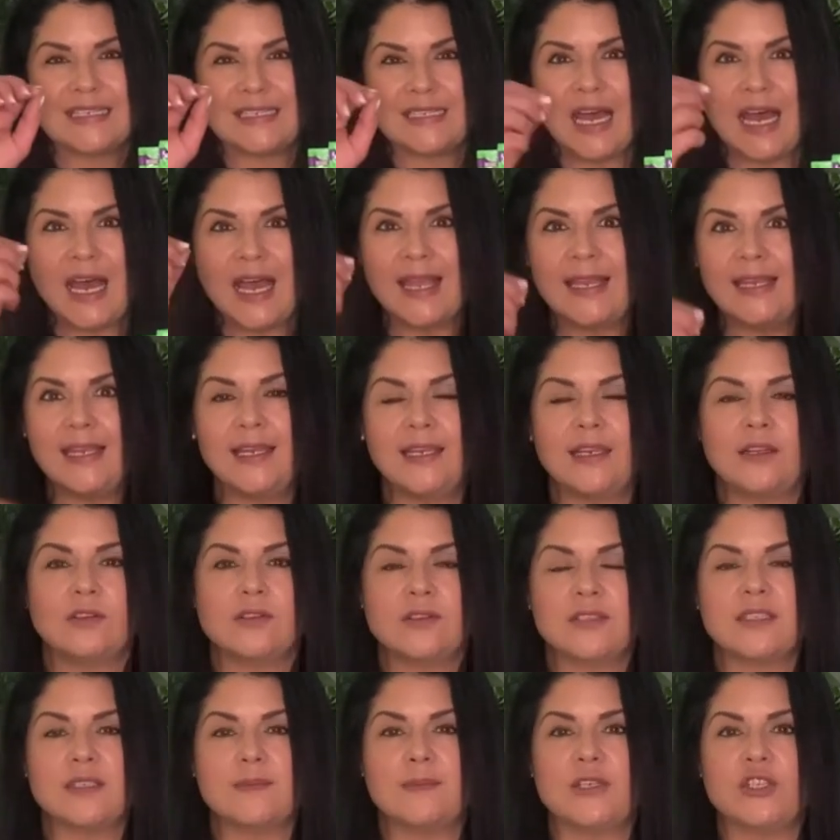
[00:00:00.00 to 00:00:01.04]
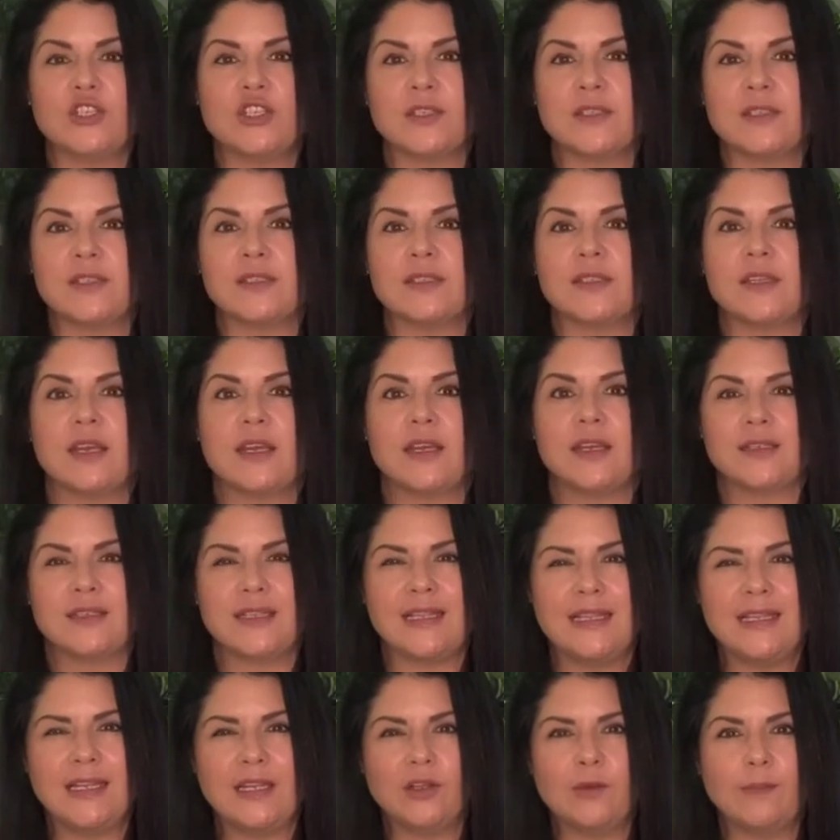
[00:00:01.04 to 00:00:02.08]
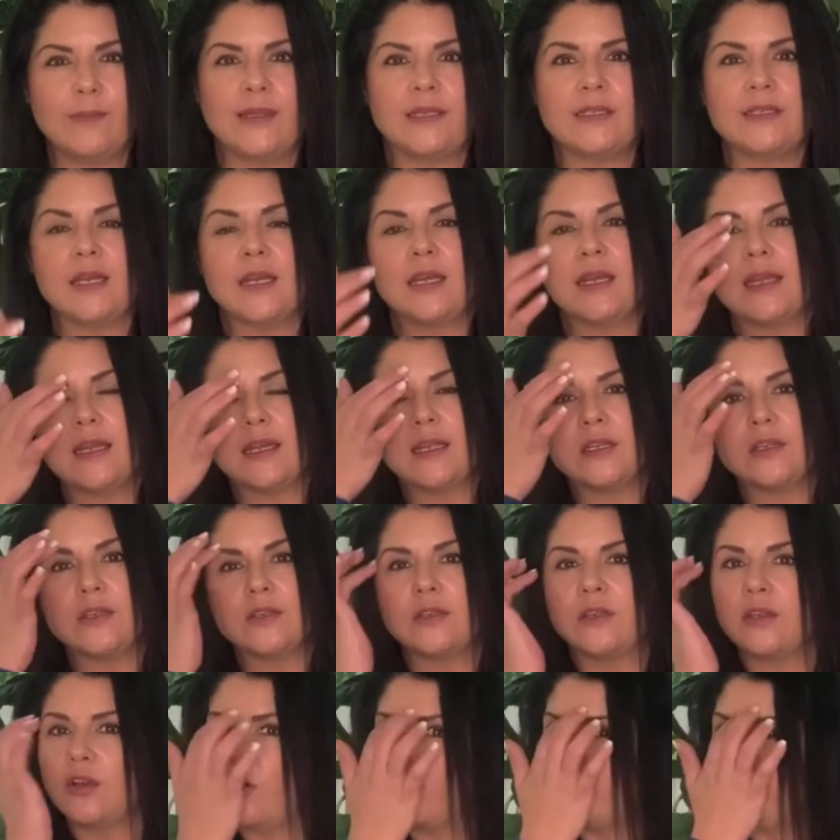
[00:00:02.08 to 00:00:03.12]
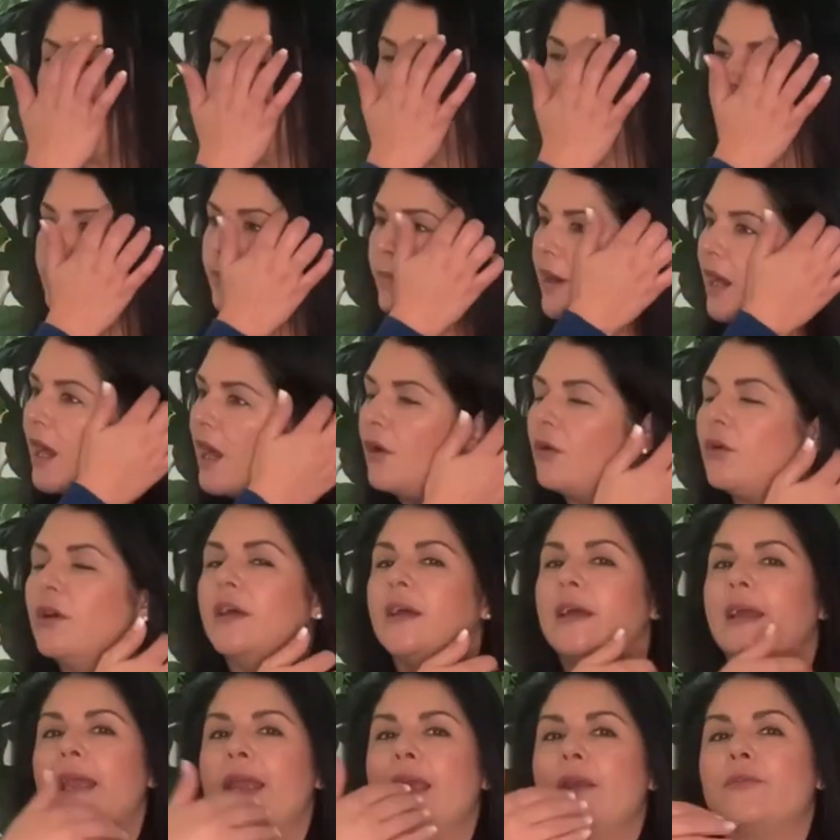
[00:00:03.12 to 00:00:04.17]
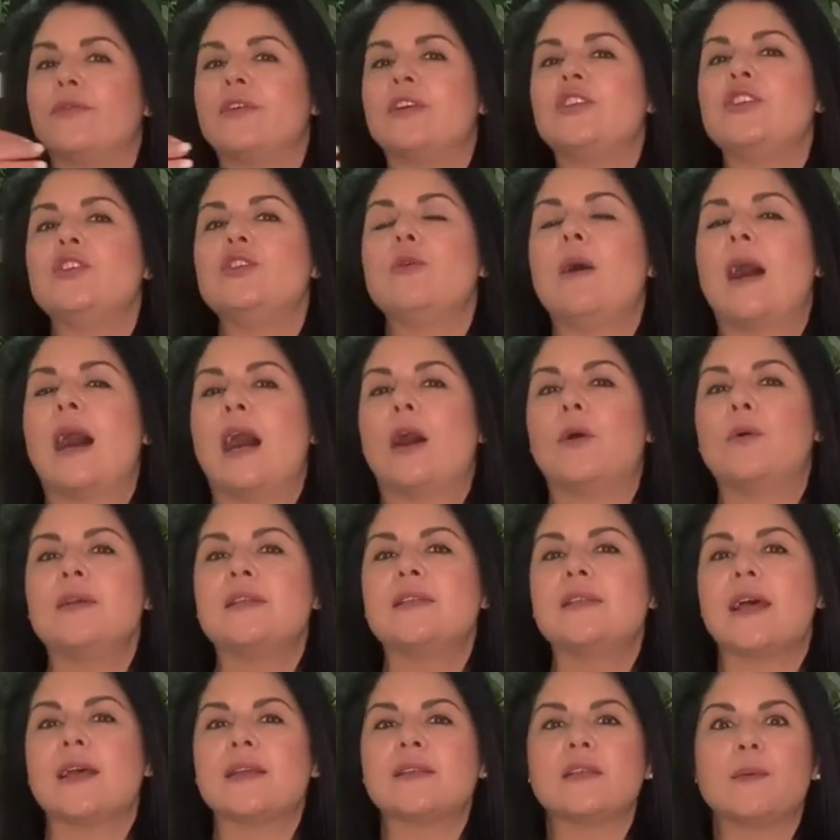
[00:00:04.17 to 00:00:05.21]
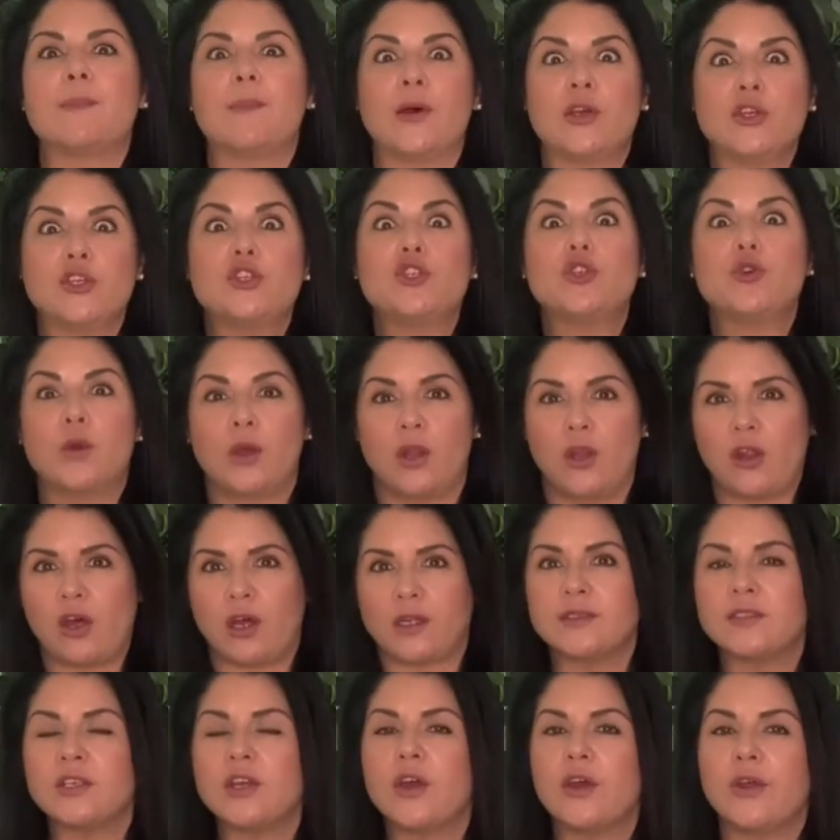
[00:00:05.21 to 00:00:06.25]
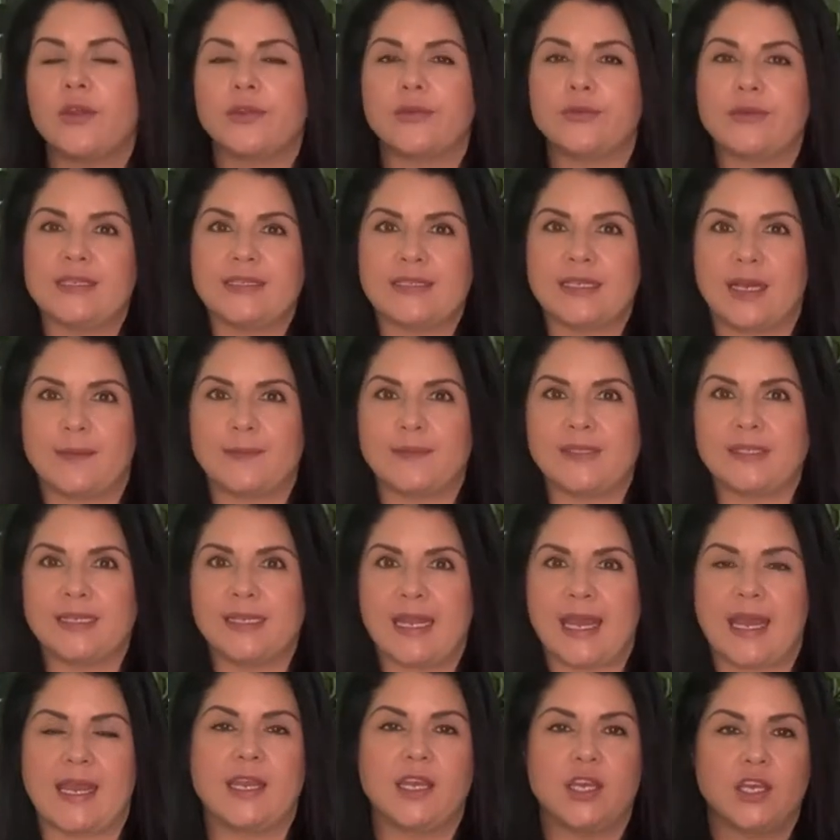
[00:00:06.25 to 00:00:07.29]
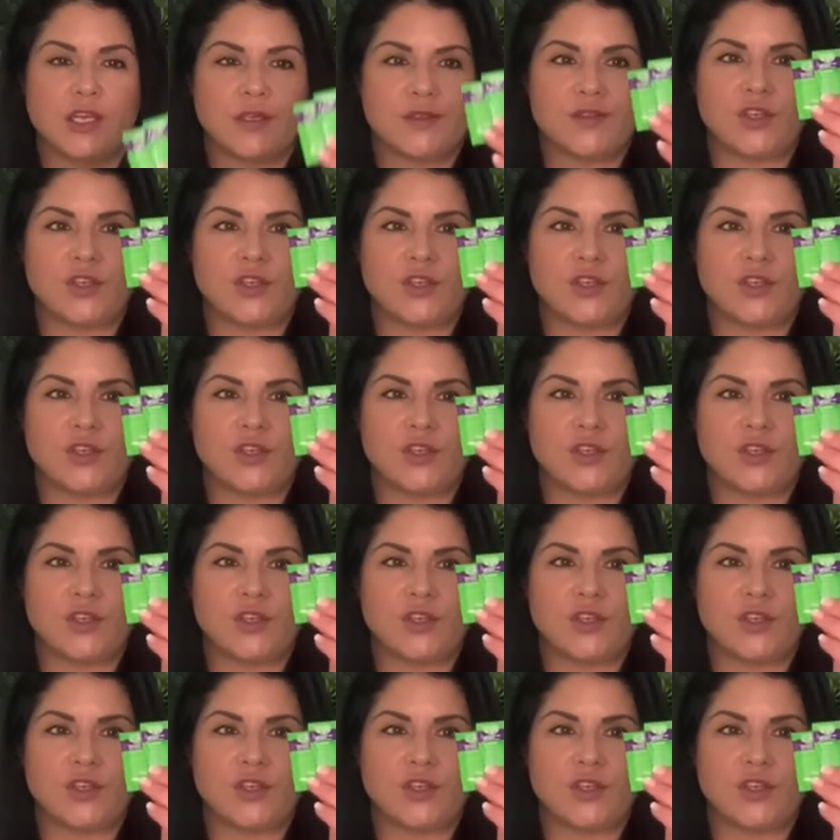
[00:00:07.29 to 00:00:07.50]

Tiny little smidgets, little bit on each brow every 2 hours, as opposed to a lot 3 times a day.